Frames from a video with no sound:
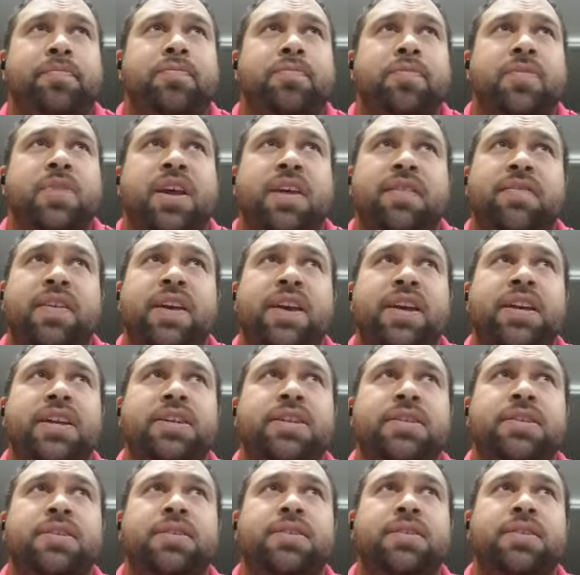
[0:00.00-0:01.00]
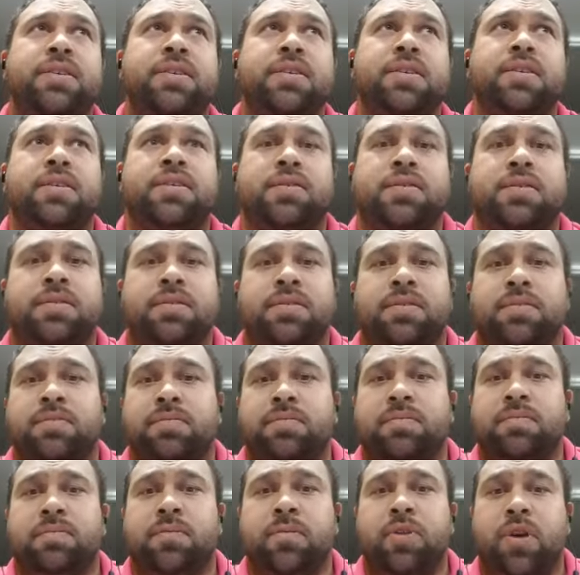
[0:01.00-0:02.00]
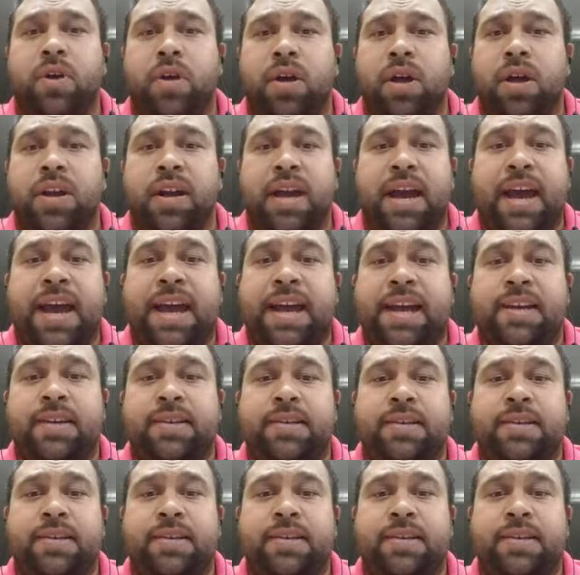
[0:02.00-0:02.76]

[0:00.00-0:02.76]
if he's an 8,